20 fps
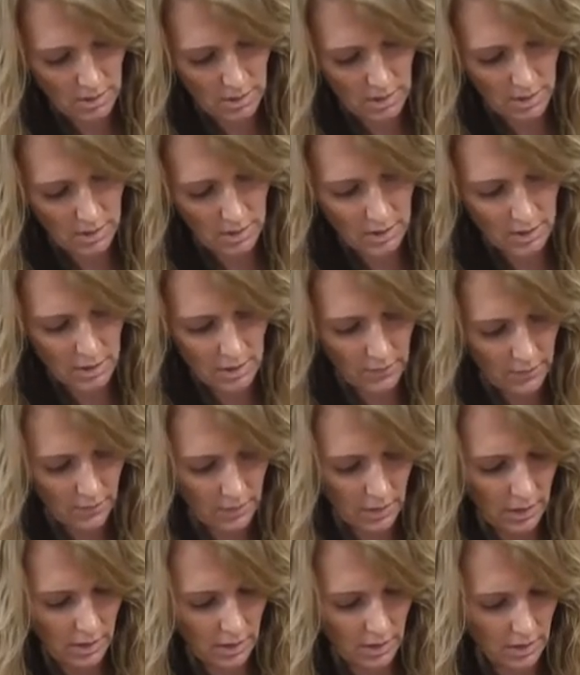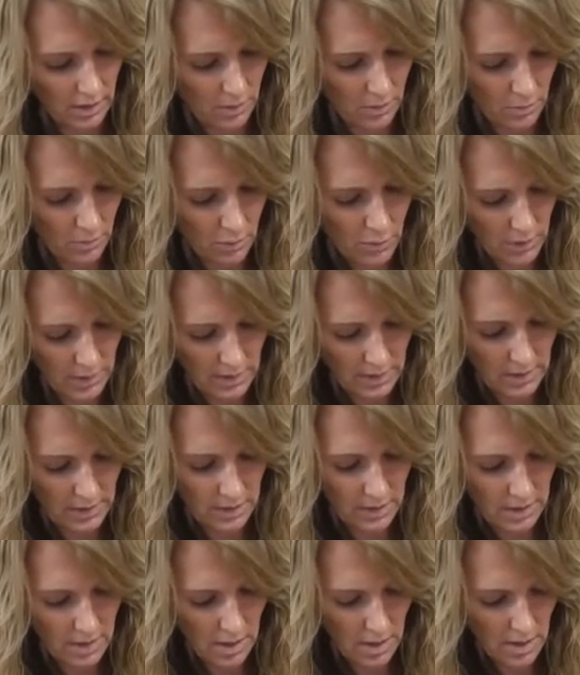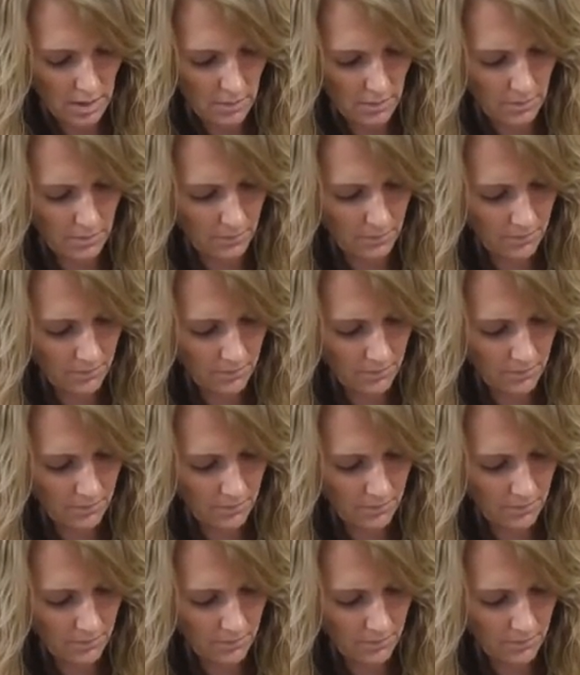Kind of get everything in there moistened up.